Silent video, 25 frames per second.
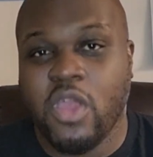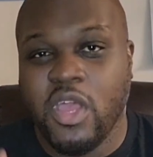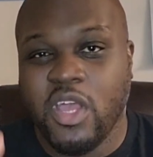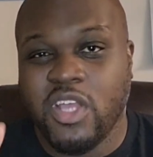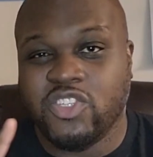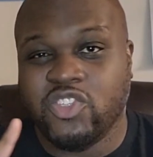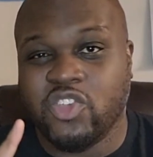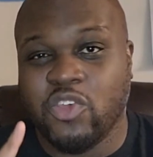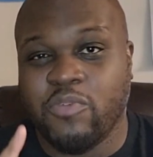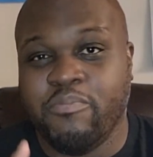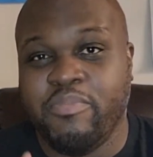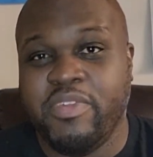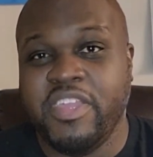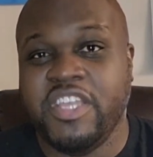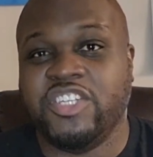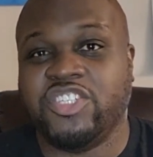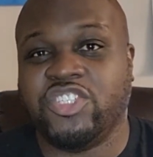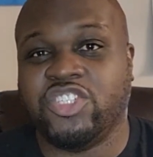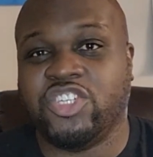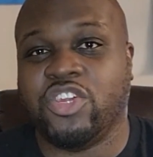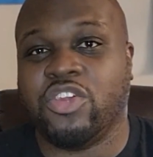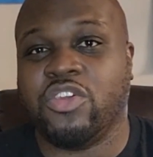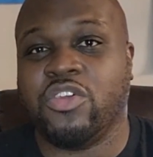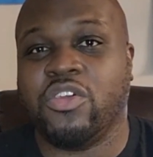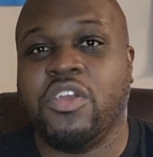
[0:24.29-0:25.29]
So be
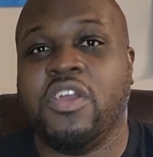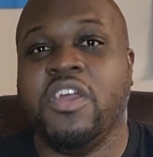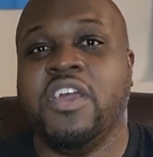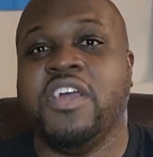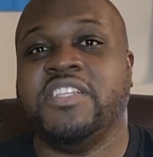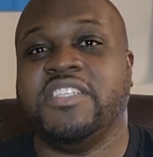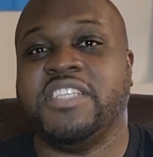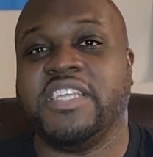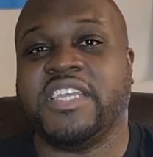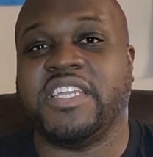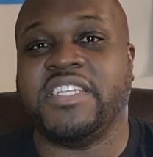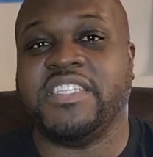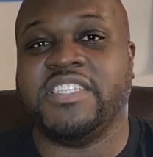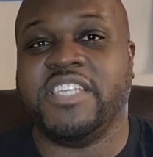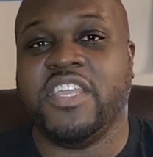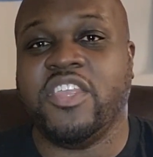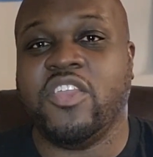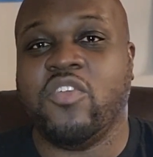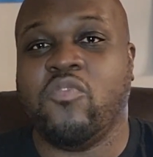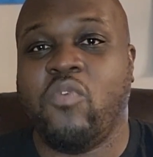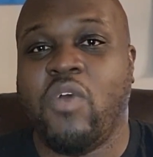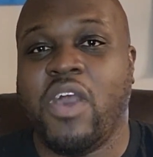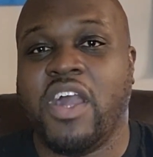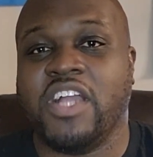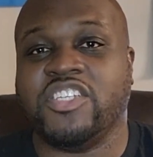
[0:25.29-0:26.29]
sure to
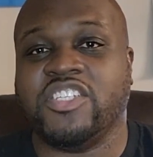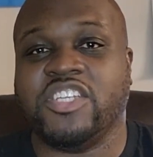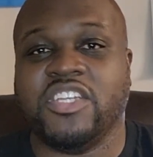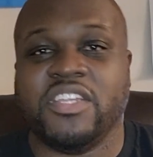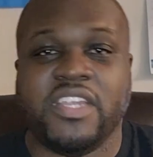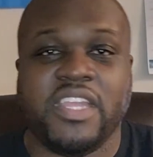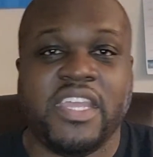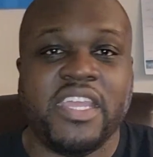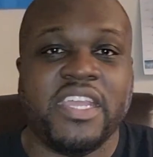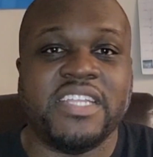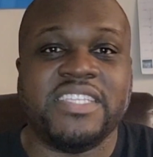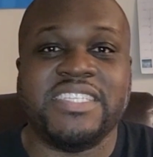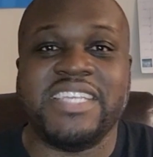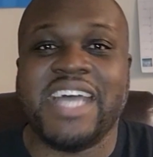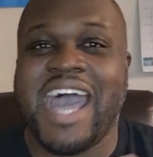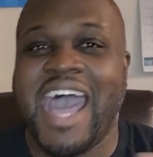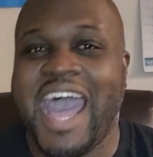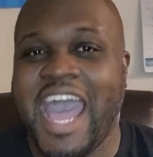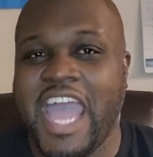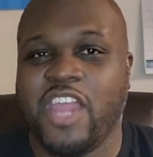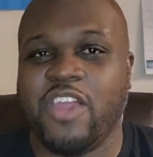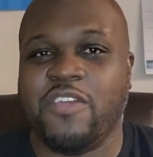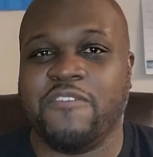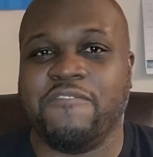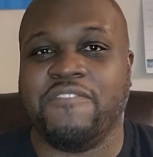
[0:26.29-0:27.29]
continue watching the
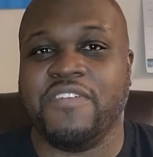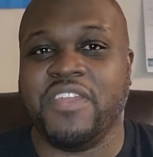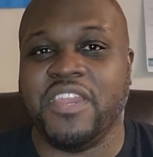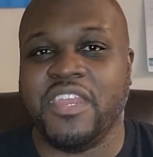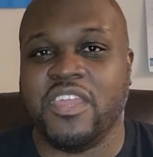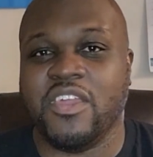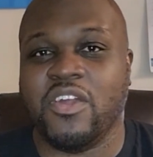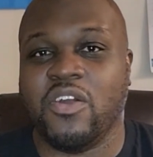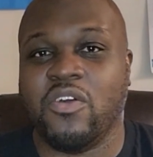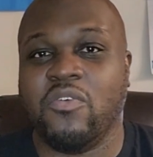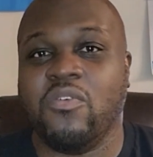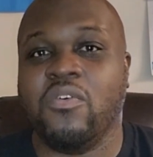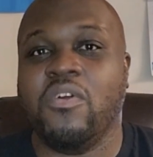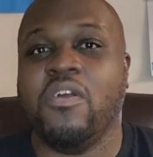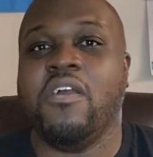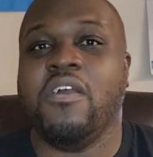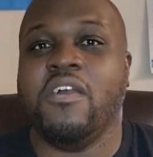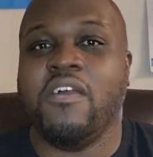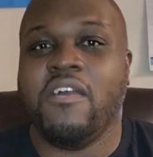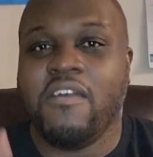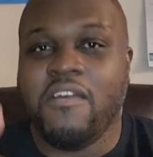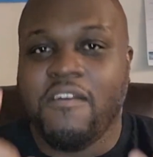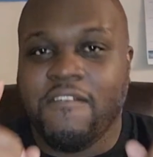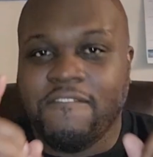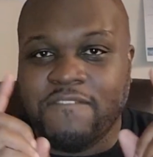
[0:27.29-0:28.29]
entire video
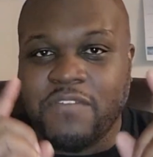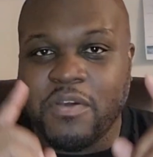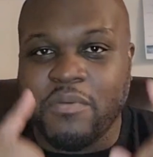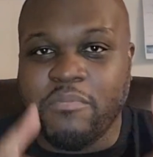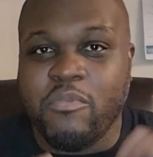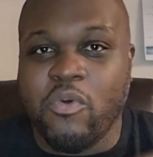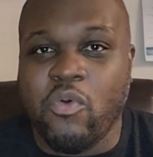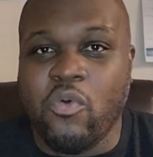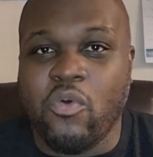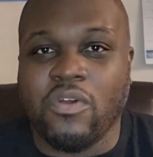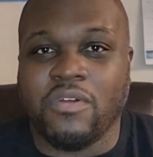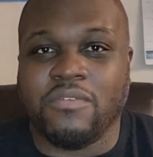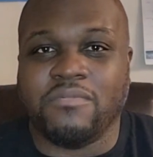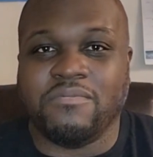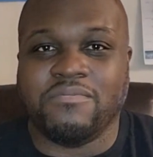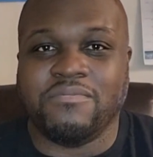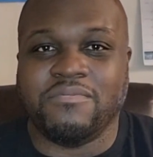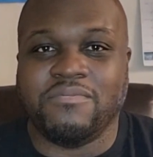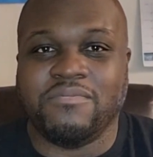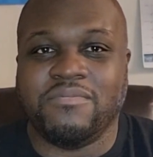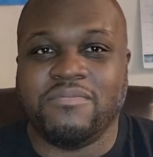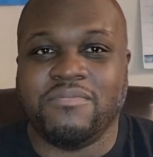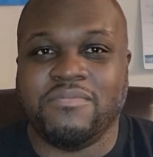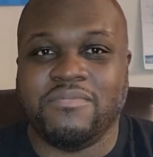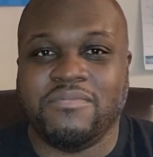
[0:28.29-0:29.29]
for more.
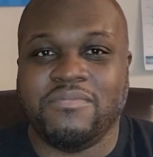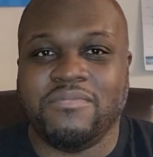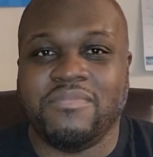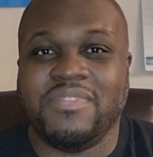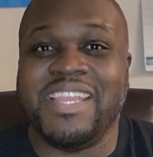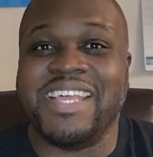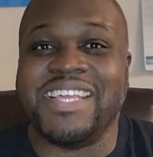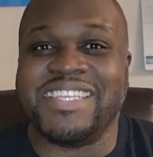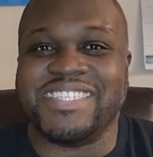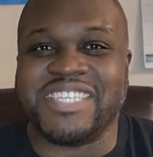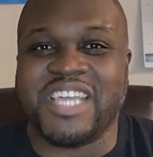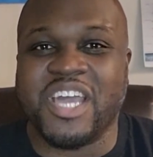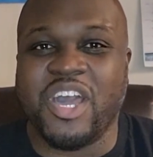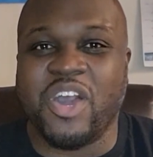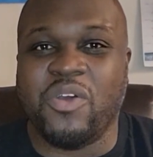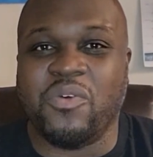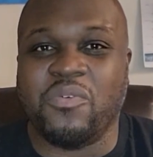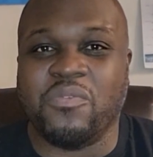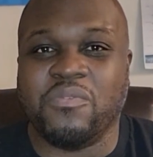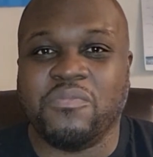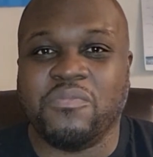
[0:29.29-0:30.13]
Let's go.